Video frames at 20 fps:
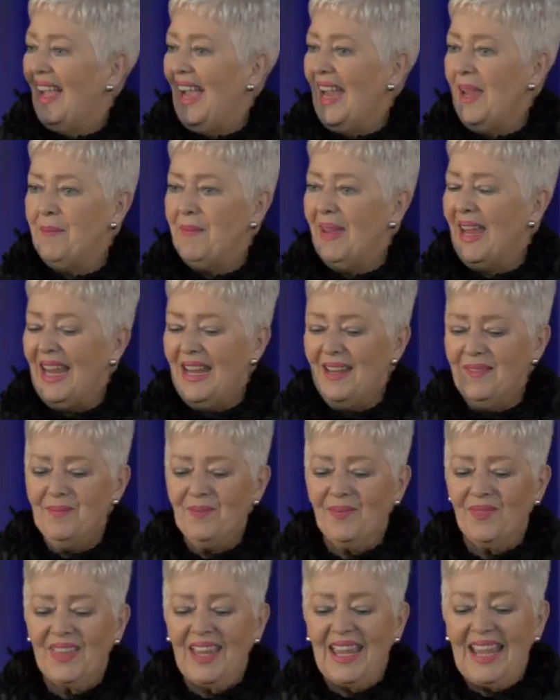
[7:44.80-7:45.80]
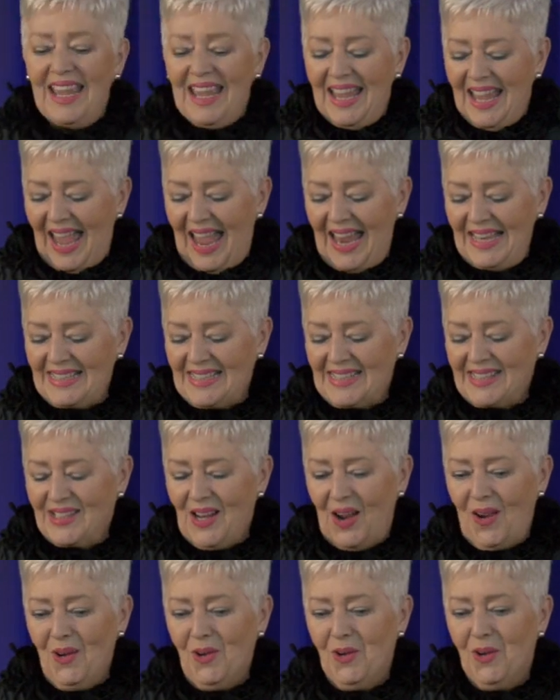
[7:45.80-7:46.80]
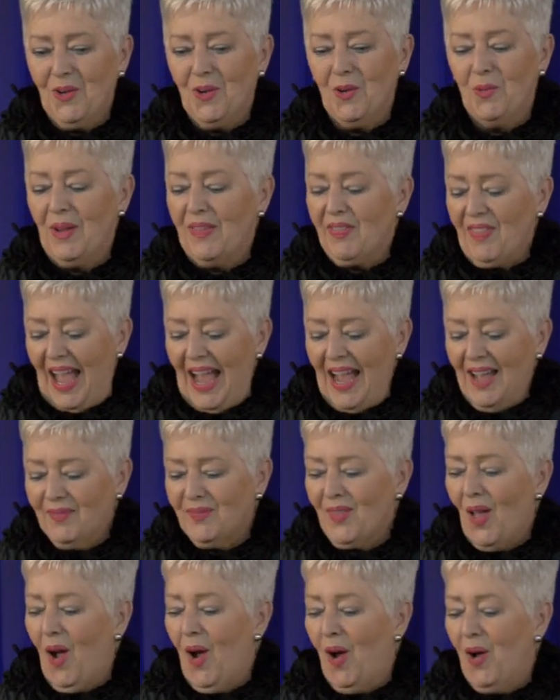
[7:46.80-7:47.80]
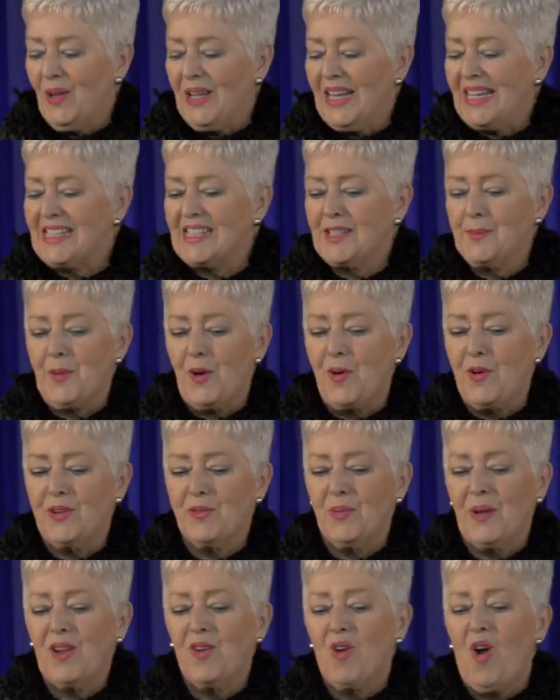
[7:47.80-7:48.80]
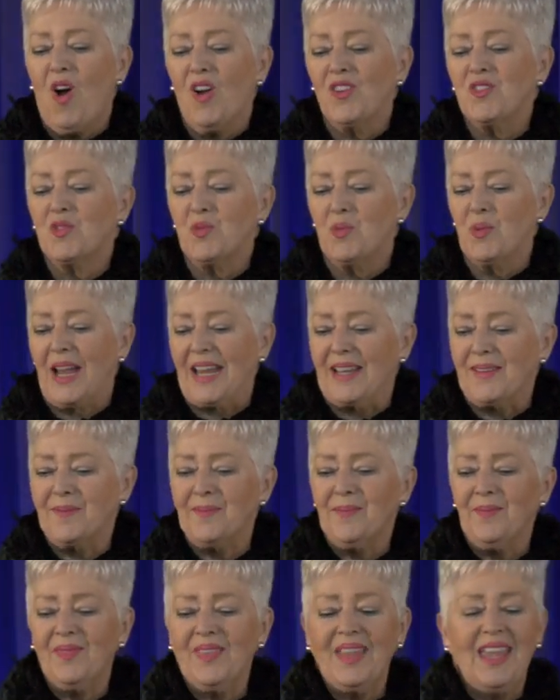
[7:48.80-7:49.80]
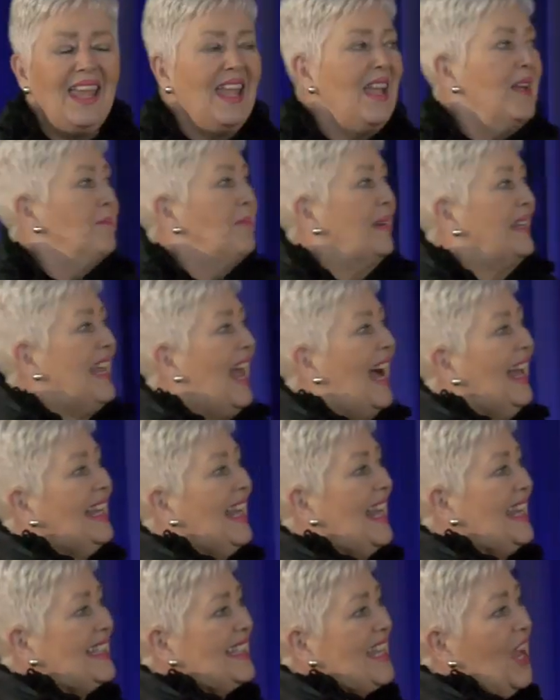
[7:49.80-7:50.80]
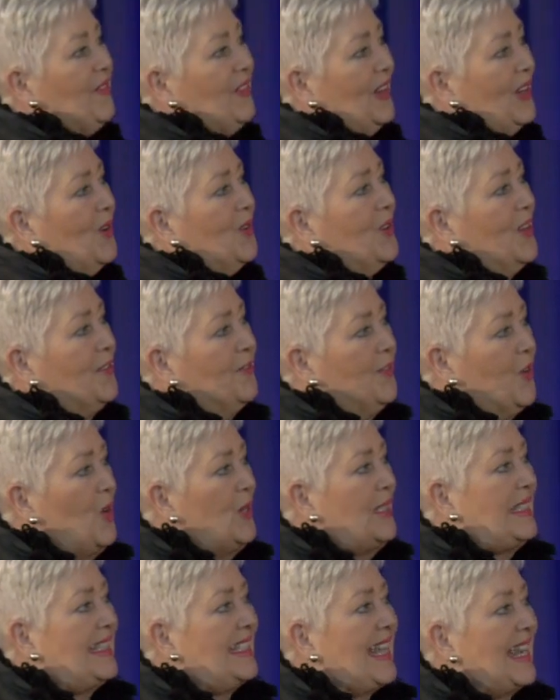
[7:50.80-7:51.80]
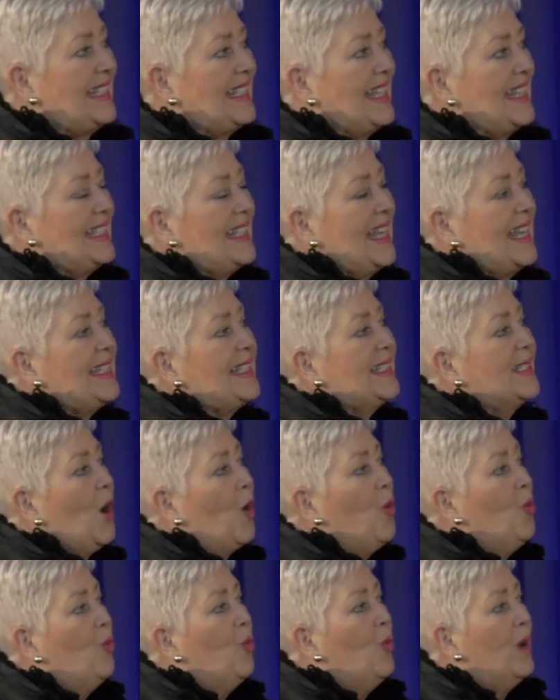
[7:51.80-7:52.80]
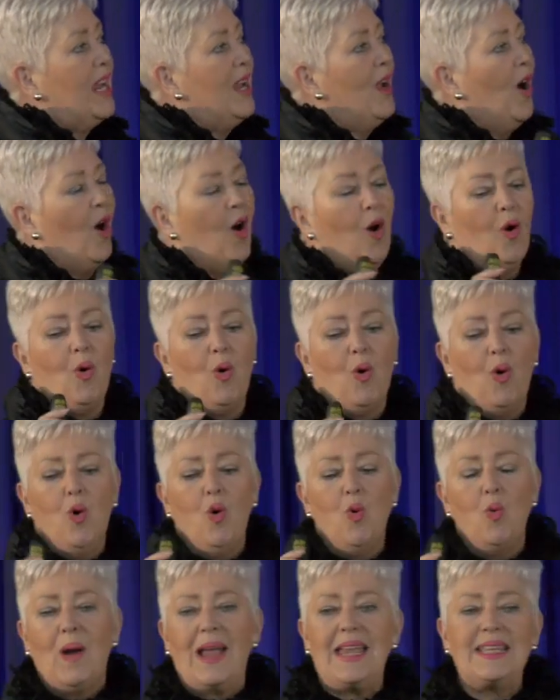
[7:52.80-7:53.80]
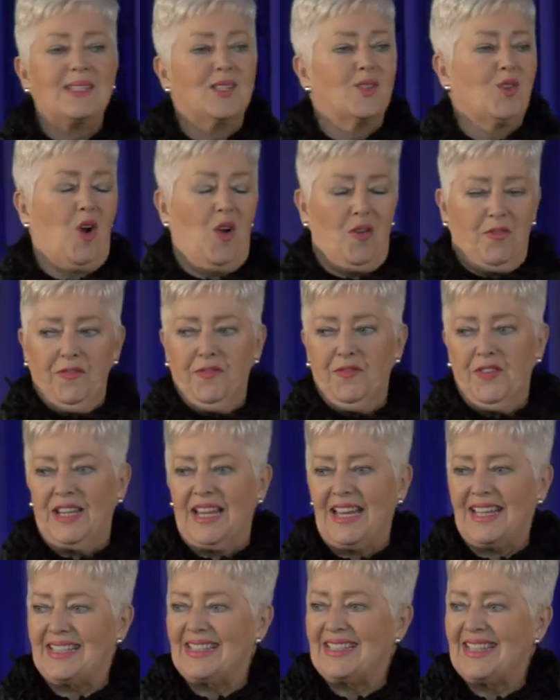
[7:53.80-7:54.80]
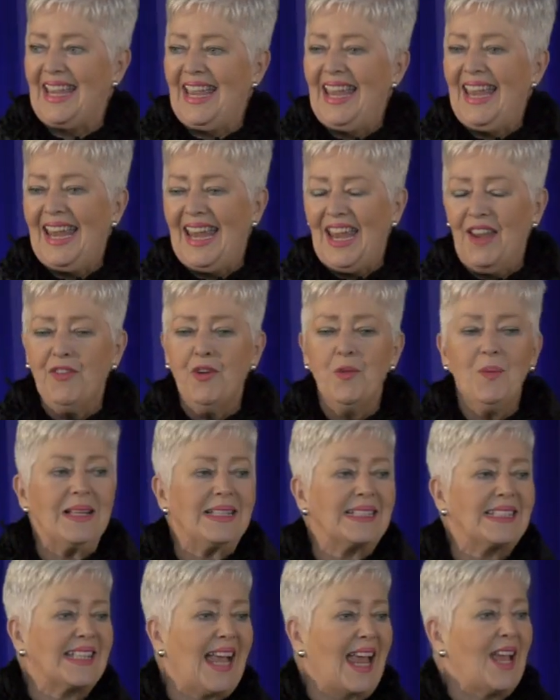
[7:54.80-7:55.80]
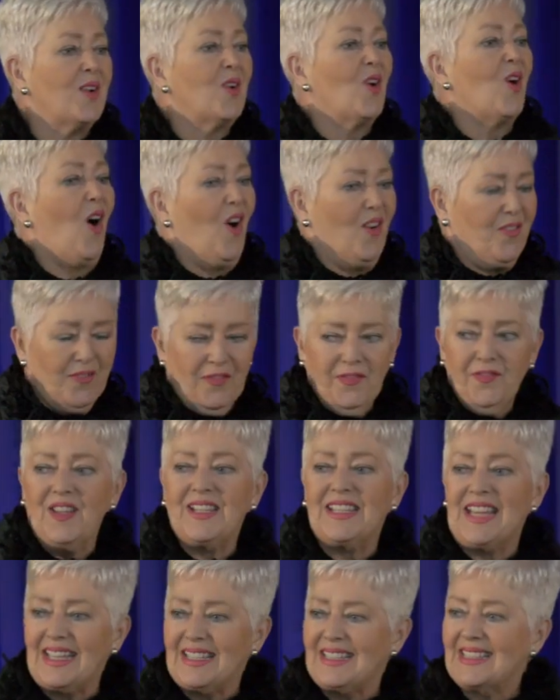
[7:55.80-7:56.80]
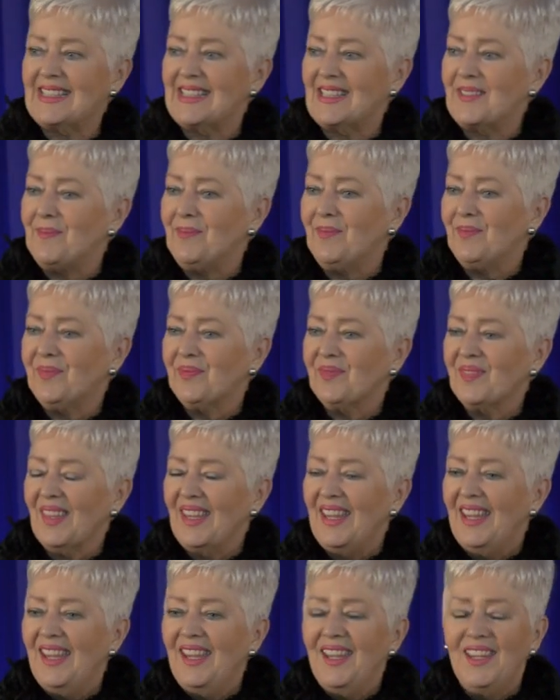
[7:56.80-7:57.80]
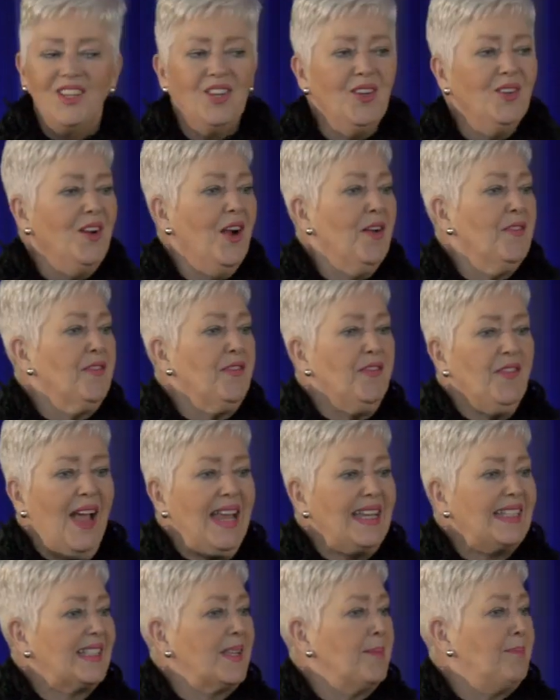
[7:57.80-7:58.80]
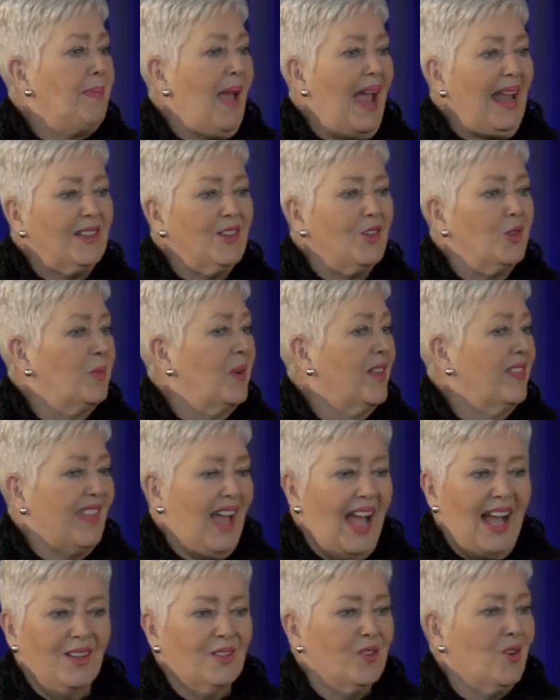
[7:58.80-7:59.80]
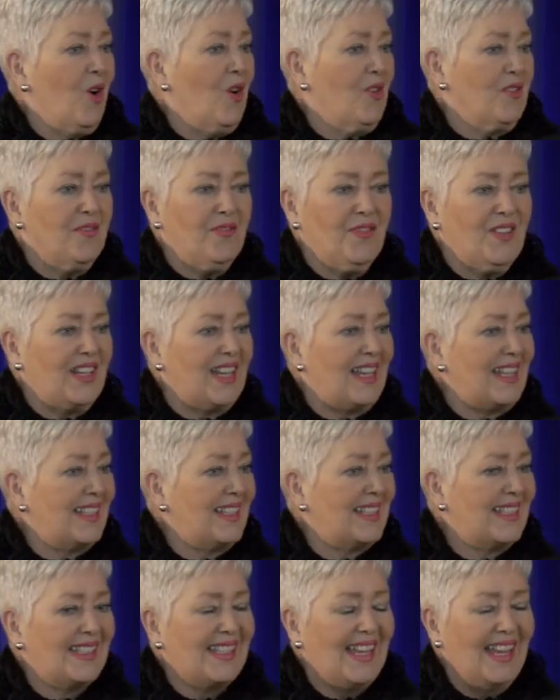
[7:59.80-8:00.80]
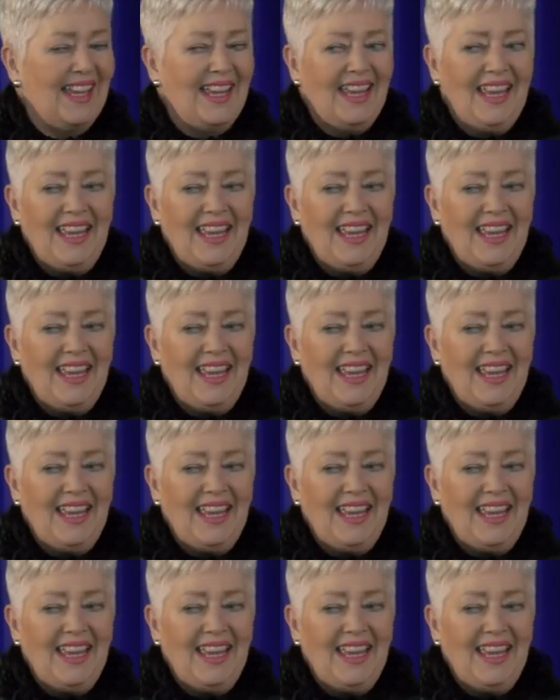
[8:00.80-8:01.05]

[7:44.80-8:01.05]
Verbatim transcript: Amen. And so without the Holy Spirit, we can't win. But now let's have a look at verse 6. It says, So we are always confident. Everyone say, confident. confident. You don't face a battle without confidence.